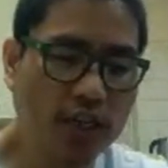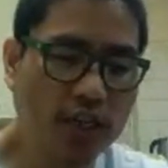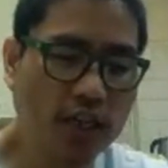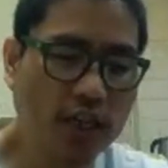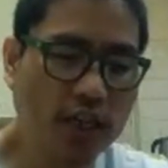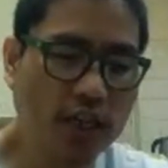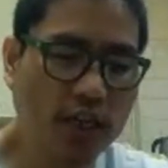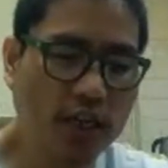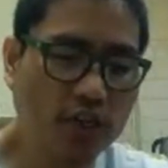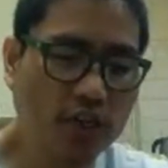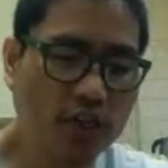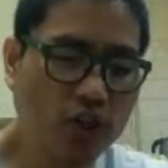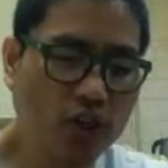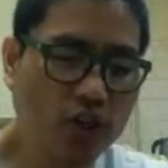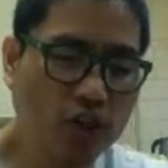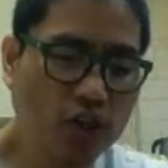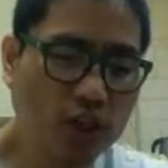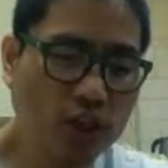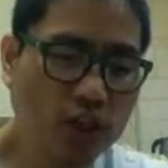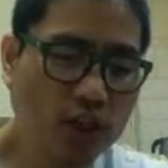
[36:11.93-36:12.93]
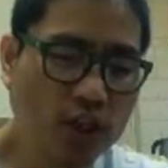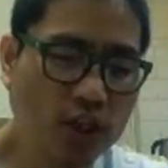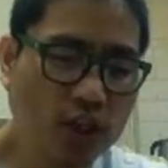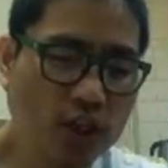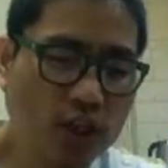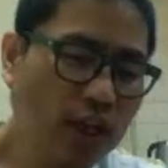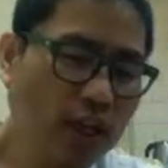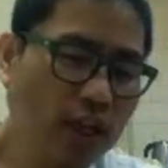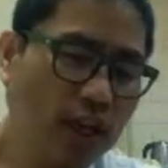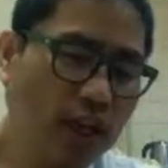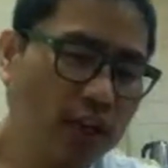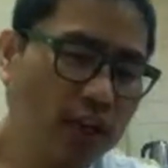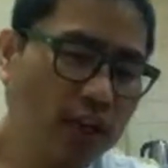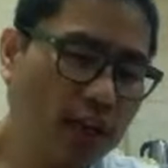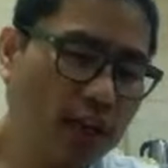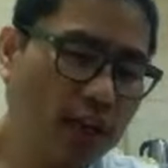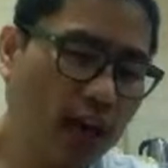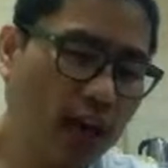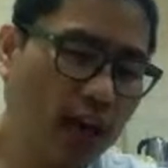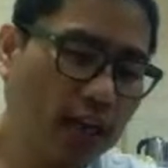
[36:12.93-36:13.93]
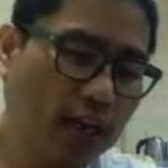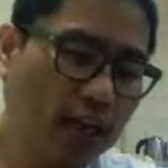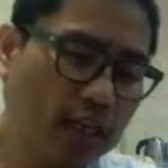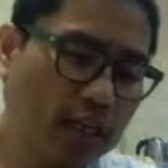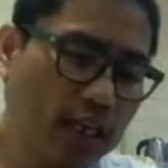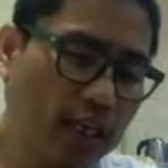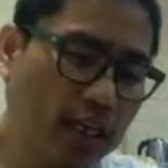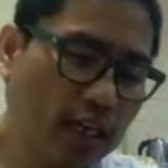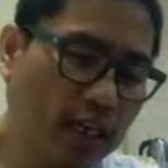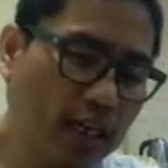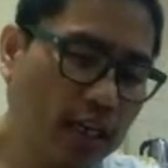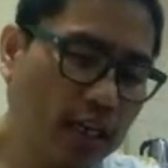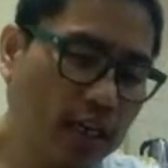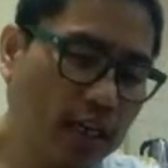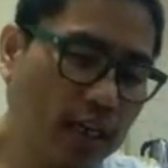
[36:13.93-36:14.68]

H, and then alkyl.